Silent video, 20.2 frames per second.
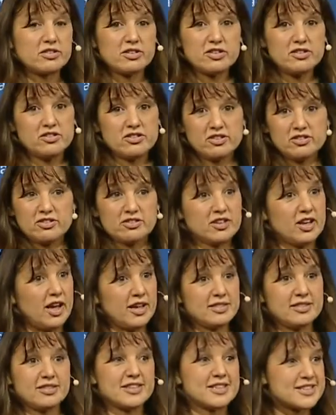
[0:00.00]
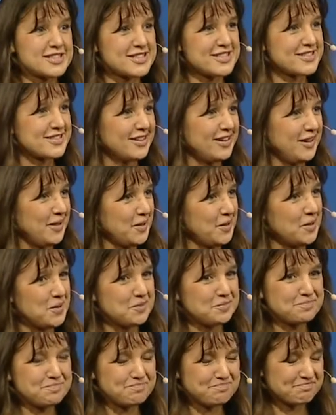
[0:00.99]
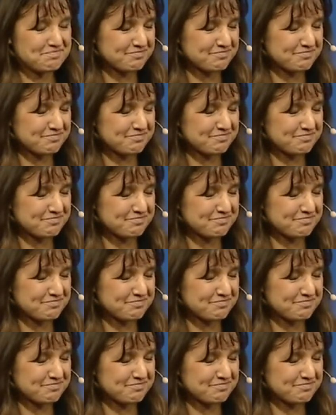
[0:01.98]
He's just got this, um,